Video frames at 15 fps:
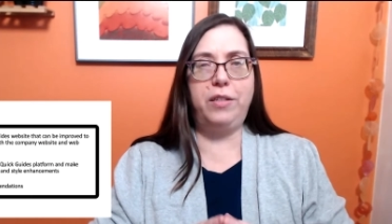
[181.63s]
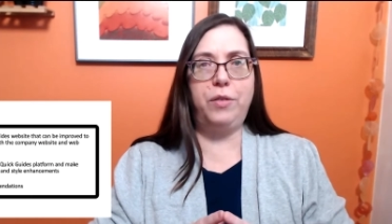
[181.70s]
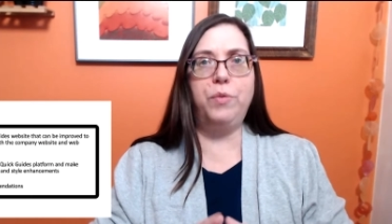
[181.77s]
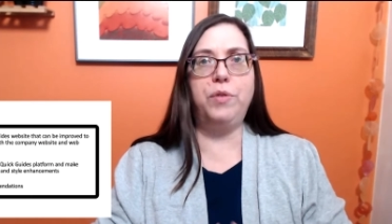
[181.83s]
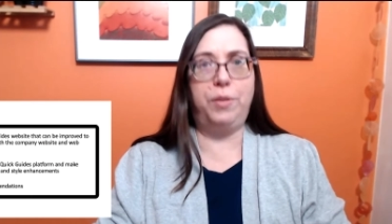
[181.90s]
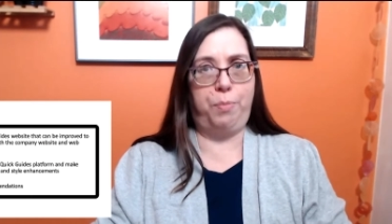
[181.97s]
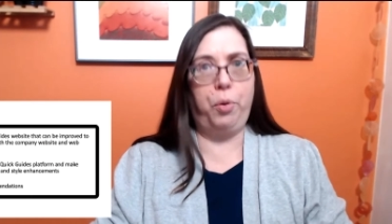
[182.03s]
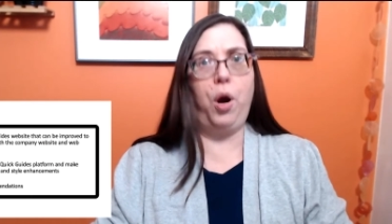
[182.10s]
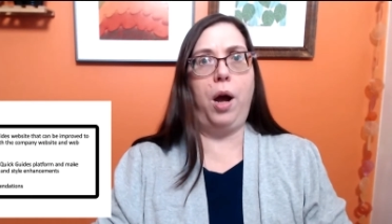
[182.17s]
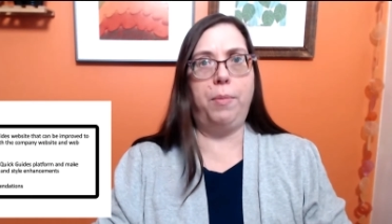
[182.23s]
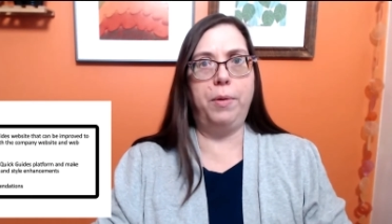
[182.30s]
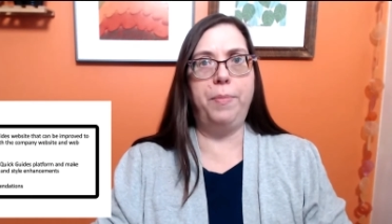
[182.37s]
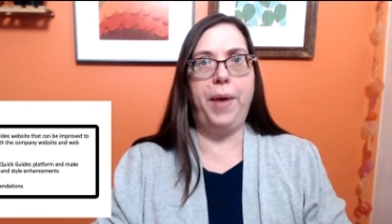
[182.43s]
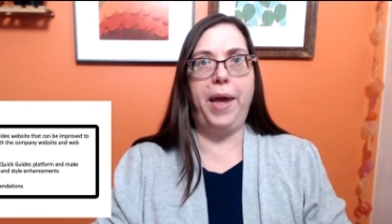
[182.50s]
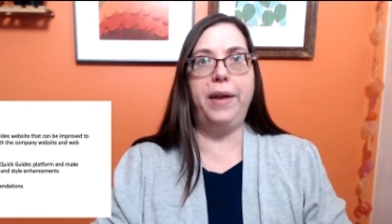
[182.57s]
was
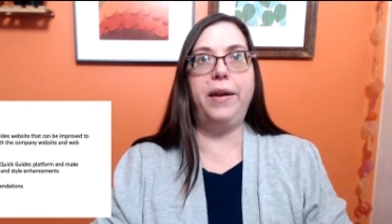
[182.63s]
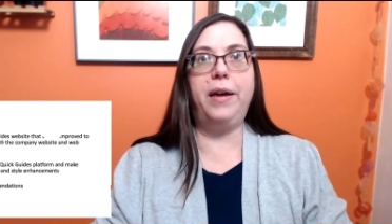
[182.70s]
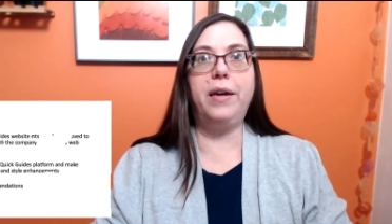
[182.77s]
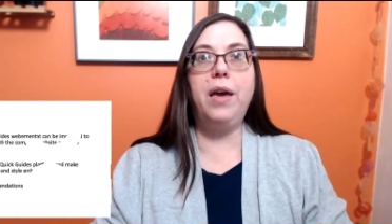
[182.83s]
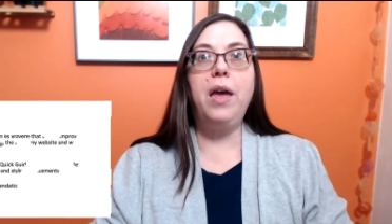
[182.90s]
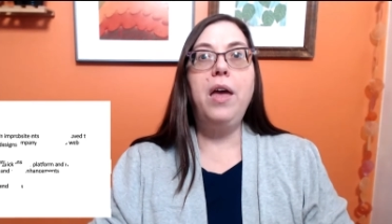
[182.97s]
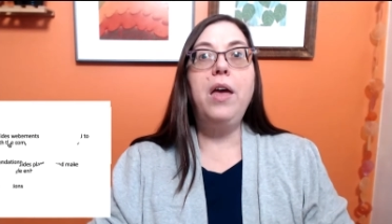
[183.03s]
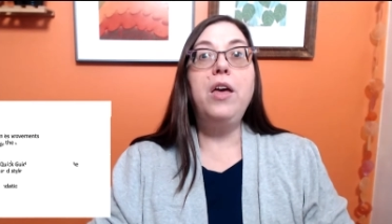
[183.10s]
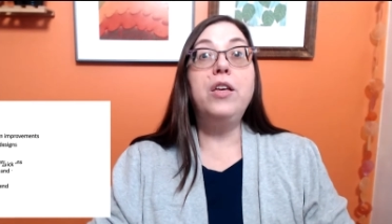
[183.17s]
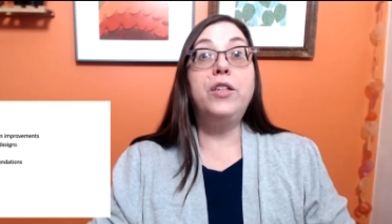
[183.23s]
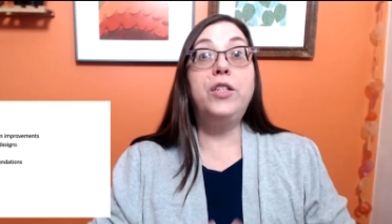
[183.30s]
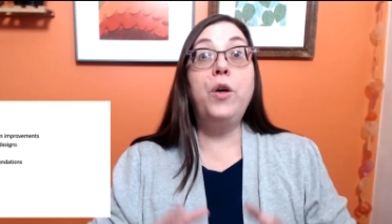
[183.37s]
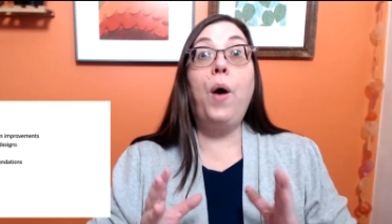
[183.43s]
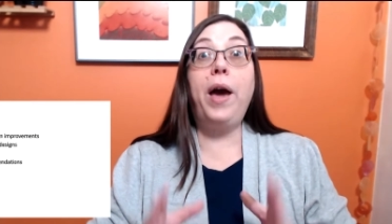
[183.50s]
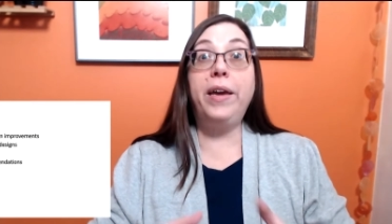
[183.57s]
problematic.
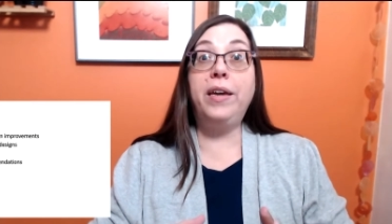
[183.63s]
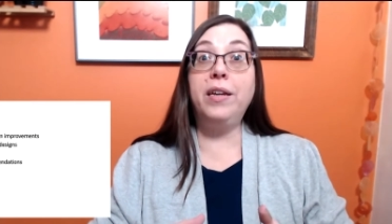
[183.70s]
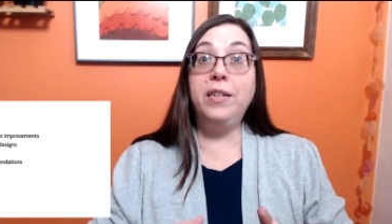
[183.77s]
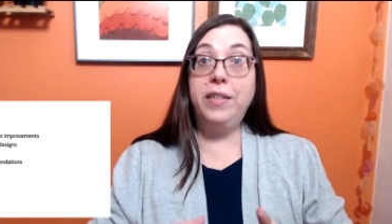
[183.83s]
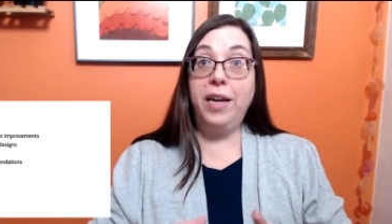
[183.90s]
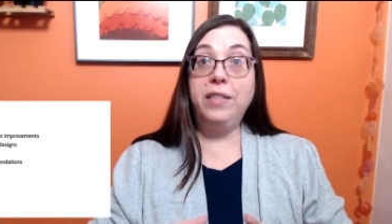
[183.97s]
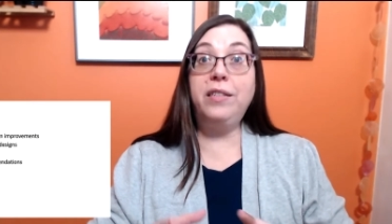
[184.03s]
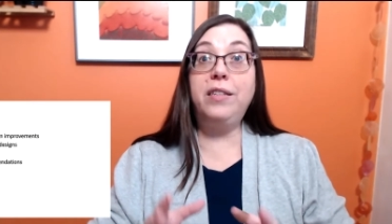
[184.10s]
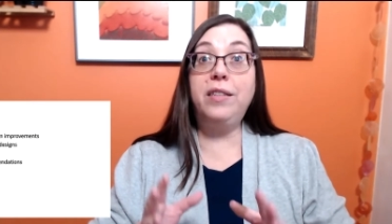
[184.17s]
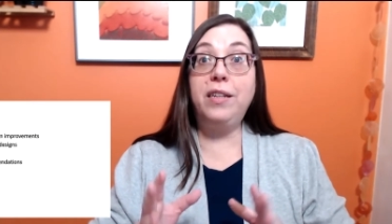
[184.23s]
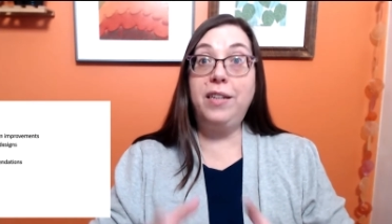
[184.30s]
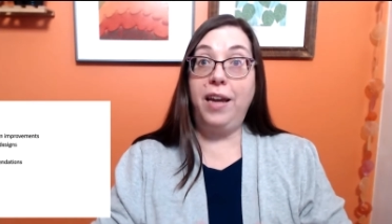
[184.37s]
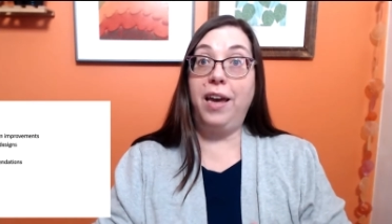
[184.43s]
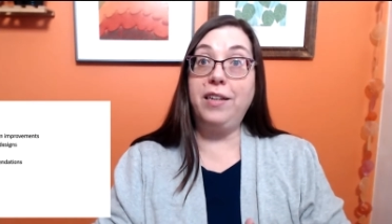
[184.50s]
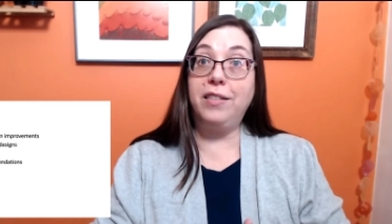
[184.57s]
So I condensed the
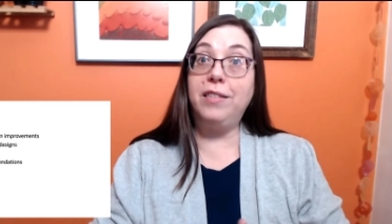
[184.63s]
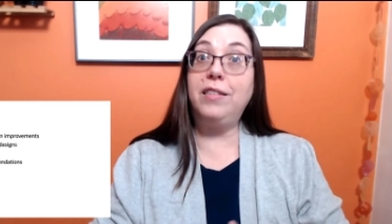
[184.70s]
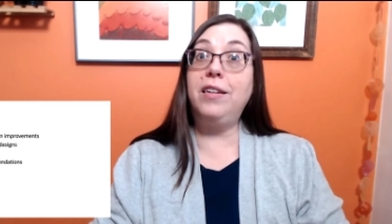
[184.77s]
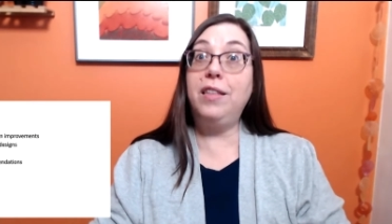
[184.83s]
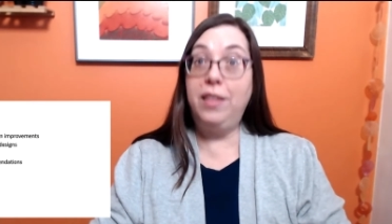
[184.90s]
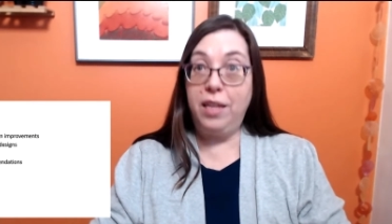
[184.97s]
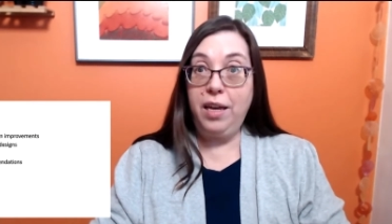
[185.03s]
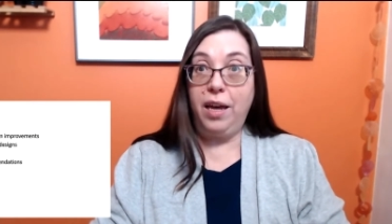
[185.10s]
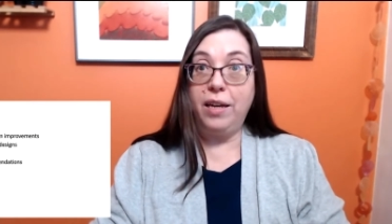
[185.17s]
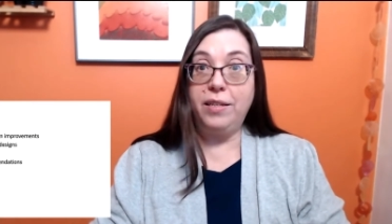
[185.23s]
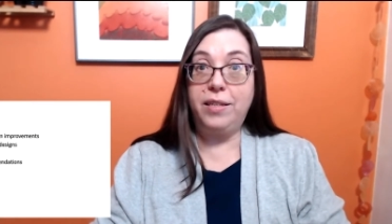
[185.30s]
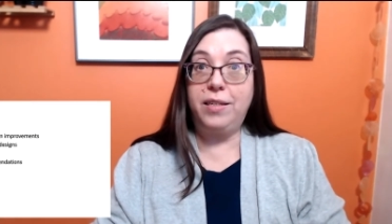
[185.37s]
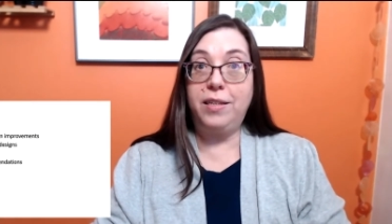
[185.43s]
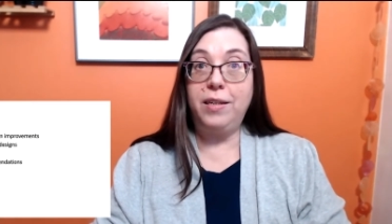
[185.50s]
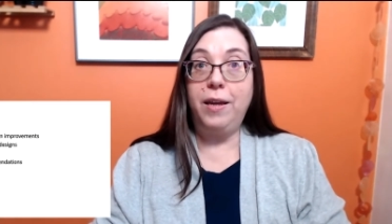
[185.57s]
text to
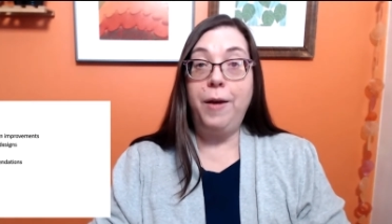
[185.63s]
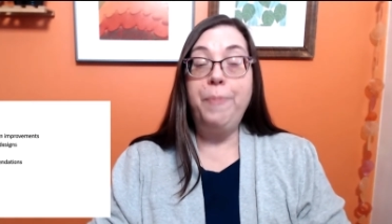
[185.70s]
this,